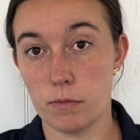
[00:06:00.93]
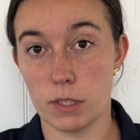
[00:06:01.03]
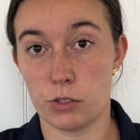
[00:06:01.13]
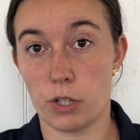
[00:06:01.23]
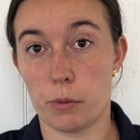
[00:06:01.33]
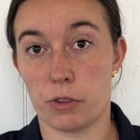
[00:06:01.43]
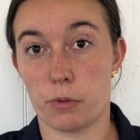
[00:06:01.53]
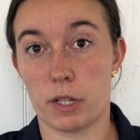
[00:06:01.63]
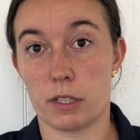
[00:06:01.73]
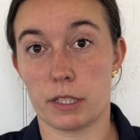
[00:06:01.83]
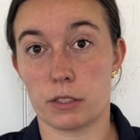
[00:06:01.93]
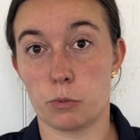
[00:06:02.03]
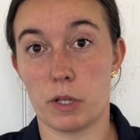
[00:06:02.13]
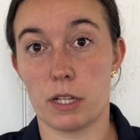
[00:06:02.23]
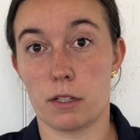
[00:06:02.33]
start with 3 clicks
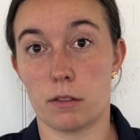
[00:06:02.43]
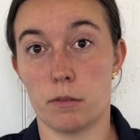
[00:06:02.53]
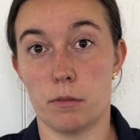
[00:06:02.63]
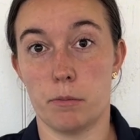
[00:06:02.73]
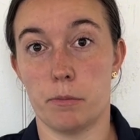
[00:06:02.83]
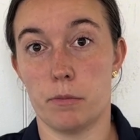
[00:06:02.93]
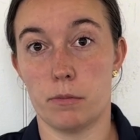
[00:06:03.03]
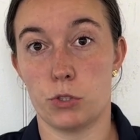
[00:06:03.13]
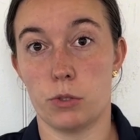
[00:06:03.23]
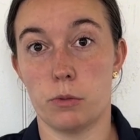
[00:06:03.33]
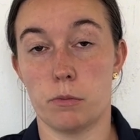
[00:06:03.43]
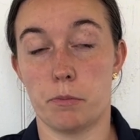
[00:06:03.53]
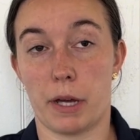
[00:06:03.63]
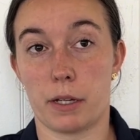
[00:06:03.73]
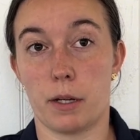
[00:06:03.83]
weak, shoot,
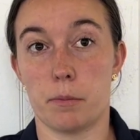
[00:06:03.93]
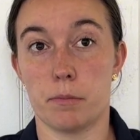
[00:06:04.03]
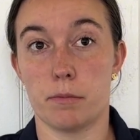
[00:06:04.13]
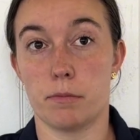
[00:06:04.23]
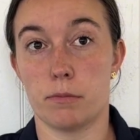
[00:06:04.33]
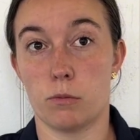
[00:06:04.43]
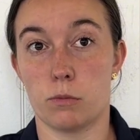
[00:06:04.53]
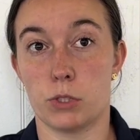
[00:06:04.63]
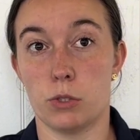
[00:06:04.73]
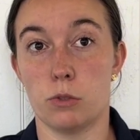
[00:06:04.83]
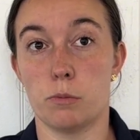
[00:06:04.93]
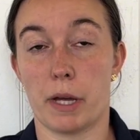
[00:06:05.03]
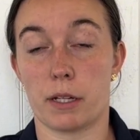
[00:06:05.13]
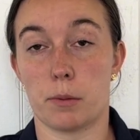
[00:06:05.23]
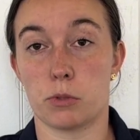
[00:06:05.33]
back it up, 2,
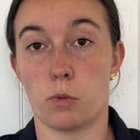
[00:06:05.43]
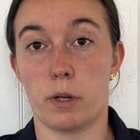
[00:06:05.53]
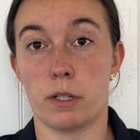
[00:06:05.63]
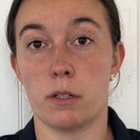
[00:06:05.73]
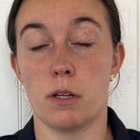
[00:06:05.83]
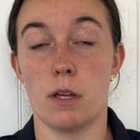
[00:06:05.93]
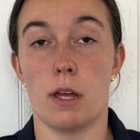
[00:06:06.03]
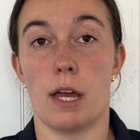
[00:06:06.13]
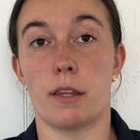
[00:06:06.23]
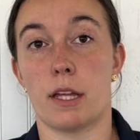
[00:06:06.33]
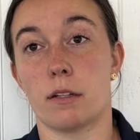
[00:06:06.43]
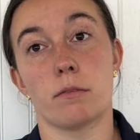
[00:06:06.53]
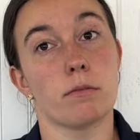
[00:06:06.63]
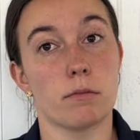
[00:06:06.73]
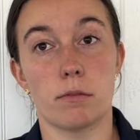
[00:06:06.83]
back it up to 1, and
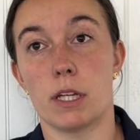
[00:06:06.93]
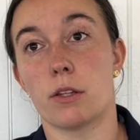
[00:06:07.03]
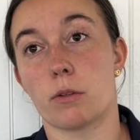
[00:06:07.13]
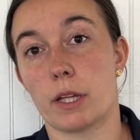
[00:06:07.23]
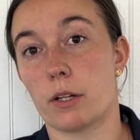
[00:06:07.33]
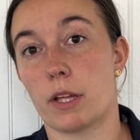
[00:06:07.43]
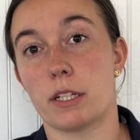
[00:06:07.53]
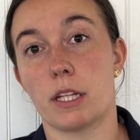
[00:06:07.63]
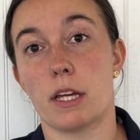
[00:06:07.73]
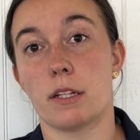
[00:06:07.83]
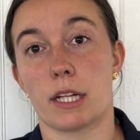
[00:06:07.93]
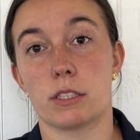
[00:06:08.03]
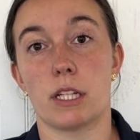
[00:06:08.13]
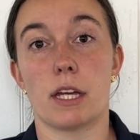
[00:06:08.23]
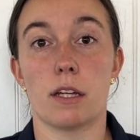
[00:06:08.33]
then either later that day,
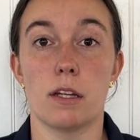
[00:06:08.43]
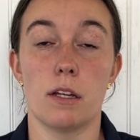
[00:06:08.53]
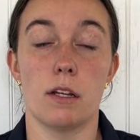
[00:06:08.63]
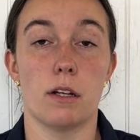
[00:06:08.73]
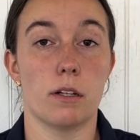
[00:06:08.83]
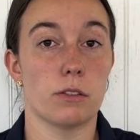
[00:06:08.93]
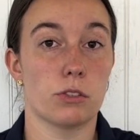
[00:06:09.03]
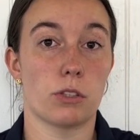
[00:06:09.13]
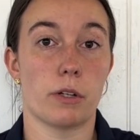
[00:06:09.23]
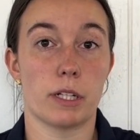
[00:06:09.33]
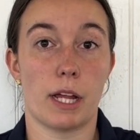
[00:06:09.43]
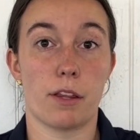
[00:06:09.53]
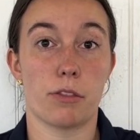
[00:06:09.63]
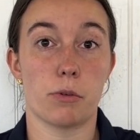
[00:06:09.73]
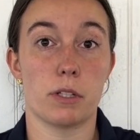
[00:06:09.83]
next day, started
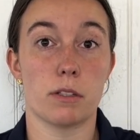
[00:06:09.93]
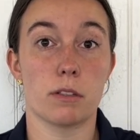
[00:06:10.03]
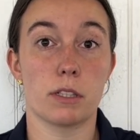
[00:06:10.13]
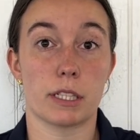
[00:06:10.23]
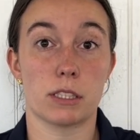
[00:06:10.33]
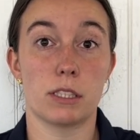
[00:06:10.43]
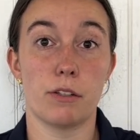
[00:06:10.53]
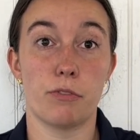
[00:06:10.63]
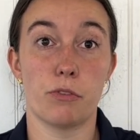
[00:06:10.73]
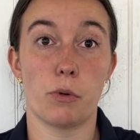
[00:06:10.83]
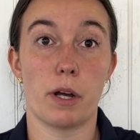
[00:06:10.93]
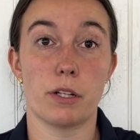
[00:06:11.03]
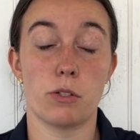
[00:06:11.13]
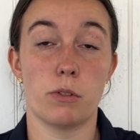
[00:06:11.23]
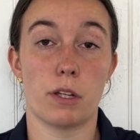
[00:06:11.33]
at 3 clicks stiff of where I
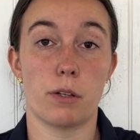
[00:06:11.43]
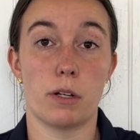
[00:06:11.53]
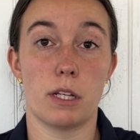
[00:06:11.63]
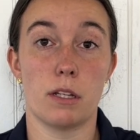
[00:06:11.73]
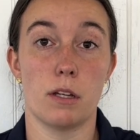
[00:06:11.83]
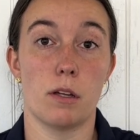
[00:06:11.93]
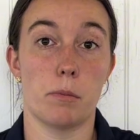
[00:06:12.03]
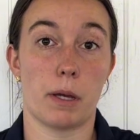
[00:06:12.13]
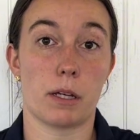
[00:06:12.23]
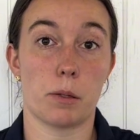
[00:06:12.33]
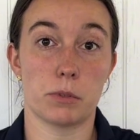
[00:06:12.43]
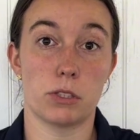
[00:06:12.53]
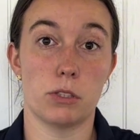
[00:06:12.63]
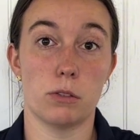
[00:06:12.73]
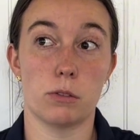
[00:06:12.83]
tuned at 30, back it up to
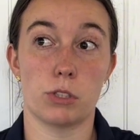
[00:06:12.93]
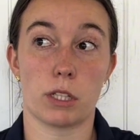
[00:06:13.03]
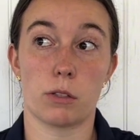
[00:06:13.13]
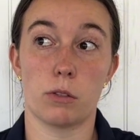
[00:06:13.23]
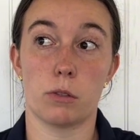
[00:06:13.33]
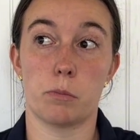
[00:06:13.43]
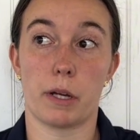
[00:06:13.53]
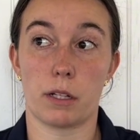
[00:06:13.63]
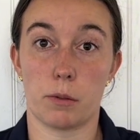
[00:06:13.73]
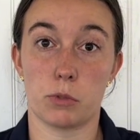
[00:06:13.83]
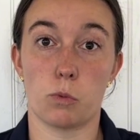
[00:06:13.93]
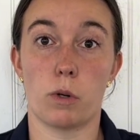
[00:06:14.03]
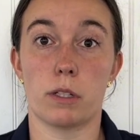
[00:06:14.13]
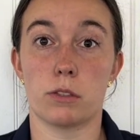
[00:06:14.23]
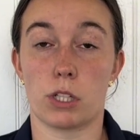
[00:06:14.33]
2, check the group, back it up to
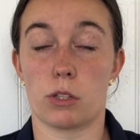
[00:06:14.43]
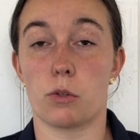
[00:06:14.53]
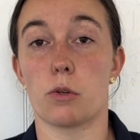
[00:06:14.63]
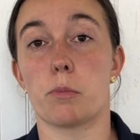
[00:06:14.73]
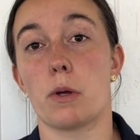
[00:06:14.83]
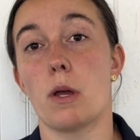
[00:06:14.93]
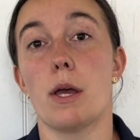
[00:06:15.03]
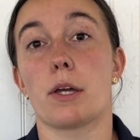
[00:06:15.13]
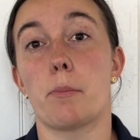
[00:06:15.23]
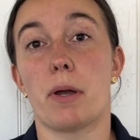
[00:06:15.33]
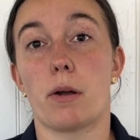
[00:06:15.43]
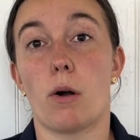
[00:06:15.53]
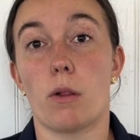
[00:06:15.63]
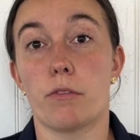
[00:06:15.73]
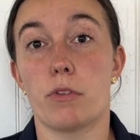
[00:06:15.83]
1, check the group, compare
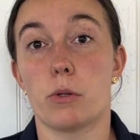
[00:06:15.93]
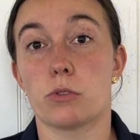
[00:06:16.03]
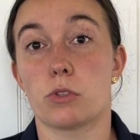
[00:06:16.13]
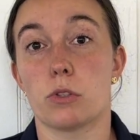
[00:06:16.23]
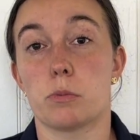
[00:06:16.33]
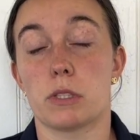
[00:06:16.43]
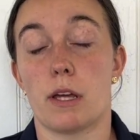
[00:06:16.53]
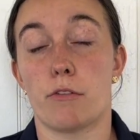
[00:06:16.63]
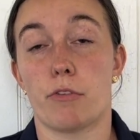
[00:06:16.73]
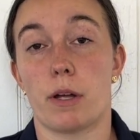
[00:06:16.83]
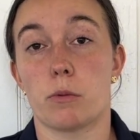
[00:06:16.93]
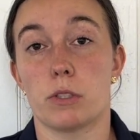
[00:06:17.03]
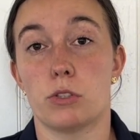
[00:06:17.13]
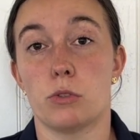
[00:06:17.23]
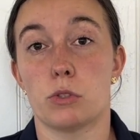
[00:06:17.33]
all of those groups and find
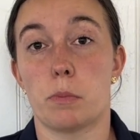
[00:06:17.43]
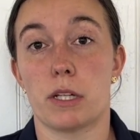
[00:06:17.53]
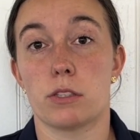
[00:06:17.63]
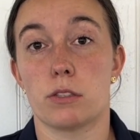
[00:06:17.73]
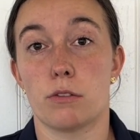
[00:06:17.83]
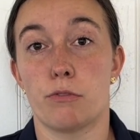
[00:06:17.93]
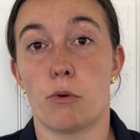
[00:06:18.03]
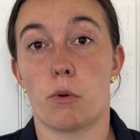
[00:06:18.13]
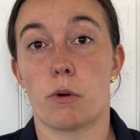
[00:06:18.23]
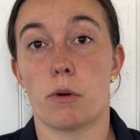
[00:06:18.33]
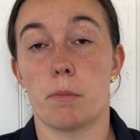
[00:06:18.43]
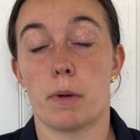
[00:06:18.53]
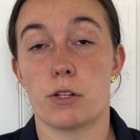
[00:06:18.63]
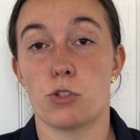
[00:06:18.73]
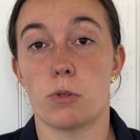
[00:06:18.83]
what tunes best for
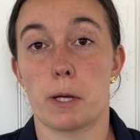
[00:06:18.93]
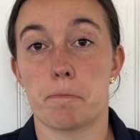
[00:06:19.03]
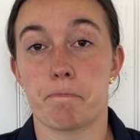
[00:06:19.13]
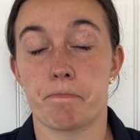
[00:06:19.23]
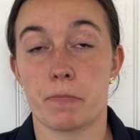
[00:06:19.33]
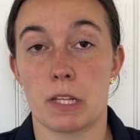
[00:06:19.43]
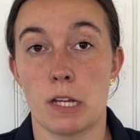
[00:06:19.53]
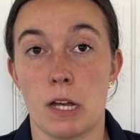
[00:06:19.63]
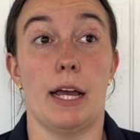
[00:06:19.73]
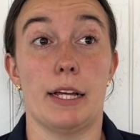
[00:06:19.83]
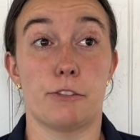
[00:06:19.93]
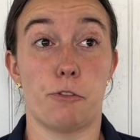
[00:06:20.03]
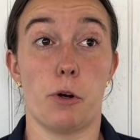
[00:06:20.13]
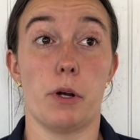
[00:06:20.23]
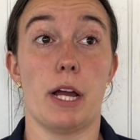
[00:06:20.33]
my shooting. As
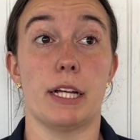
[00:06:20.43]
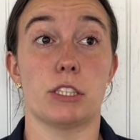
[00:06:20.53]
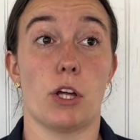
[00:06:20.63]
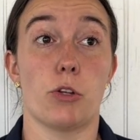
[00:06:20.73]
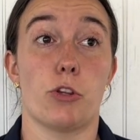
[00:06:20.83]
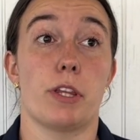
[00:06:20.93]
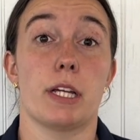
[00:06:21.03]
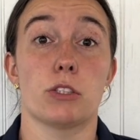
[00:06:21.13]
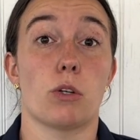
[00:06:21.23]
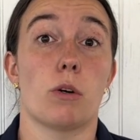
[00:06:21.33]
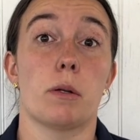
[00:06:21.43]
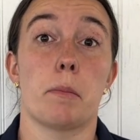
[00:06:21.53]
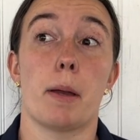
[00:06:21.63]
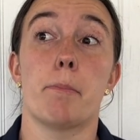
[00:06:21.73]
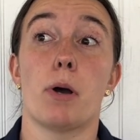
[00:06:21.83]
far as other things on
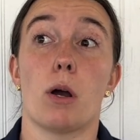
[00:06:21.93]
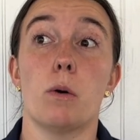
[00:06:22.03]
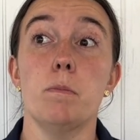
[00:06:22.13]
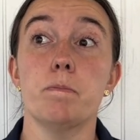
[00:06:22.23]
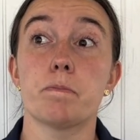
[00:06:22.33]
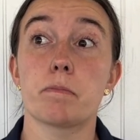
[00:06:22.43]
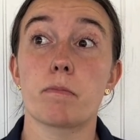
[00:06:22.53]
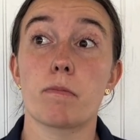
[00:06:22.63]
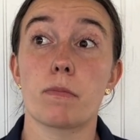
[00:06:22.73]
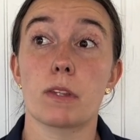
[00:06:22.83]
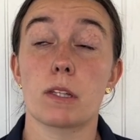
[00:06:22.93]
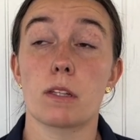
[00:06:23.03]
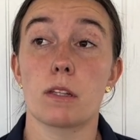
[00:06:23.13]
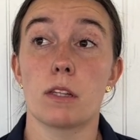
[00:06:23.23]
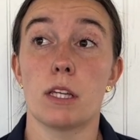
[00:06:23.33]
my bow,
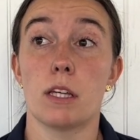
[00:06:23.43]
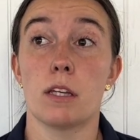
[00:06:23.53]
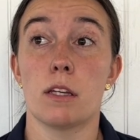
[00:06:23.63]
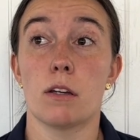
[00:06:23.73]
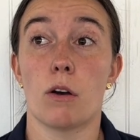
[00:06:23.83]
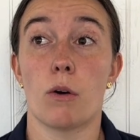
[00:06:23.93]
the